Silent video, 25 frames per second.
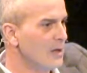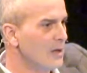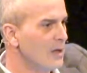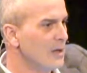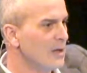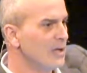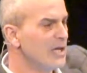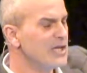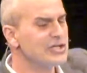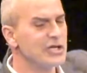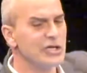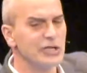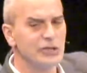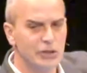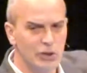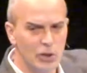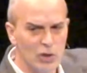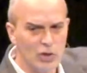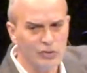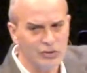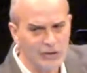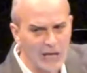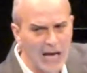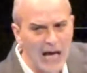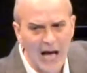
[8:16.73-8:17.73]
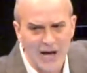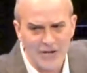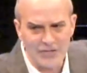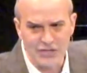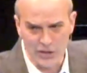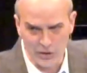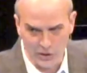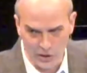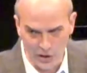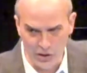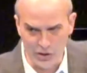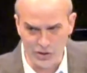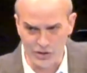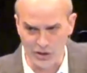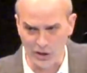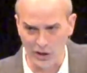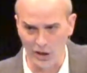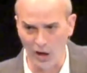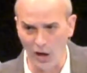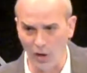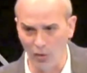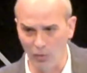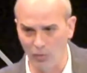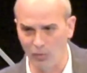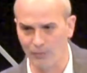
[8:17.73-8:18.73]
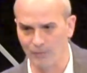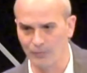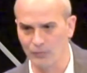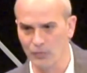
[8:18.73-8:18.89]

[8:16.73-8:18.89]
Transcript: Listen, 2,000 years ago,